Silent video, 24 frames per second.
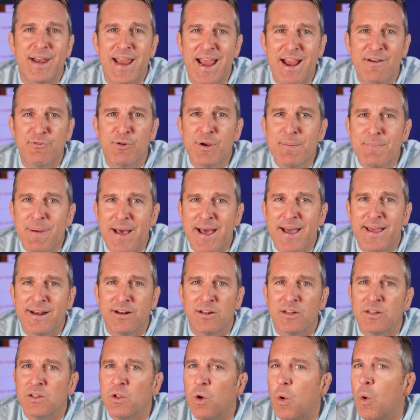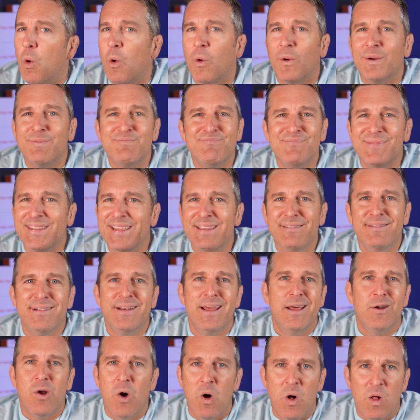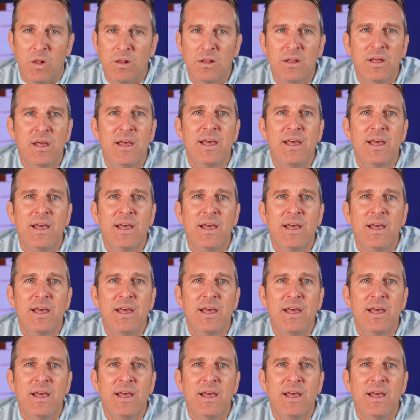every panel or even at all.